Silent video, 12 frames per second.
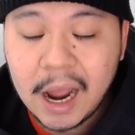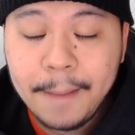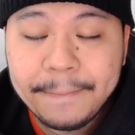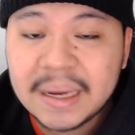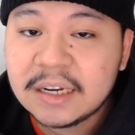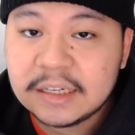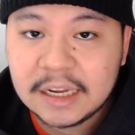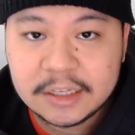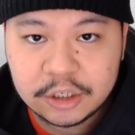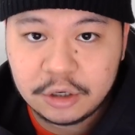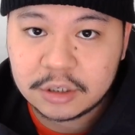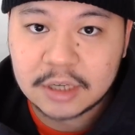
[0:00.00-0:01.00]
I'm being dead
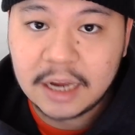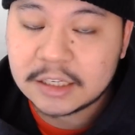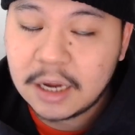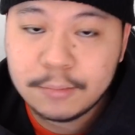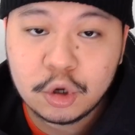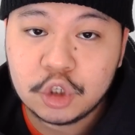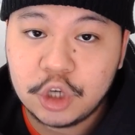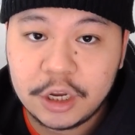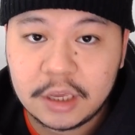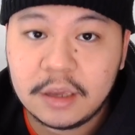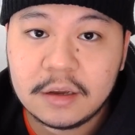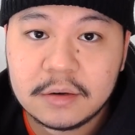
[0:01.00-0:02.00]
serious, guys. I'm not
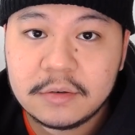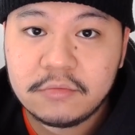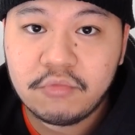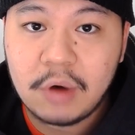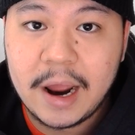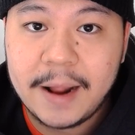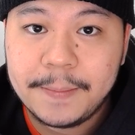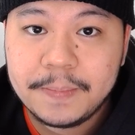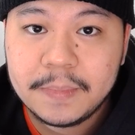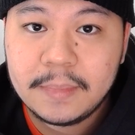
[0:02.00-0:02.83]
joking, right?